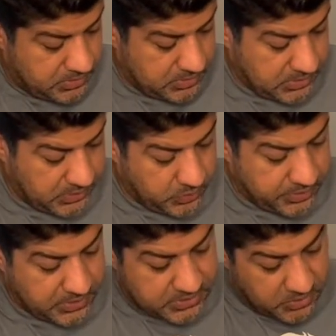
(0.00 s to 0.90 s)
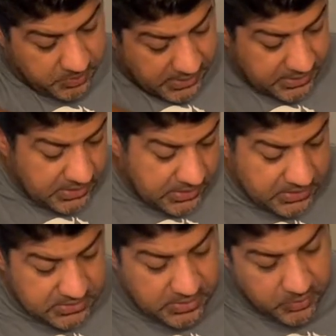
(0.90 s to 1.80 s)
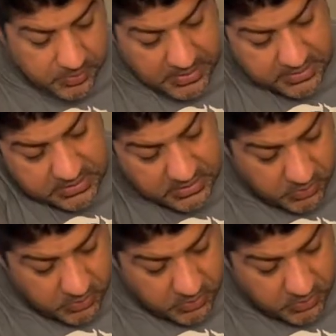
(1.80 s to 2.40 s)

like where this little pocket is, they would have made this a little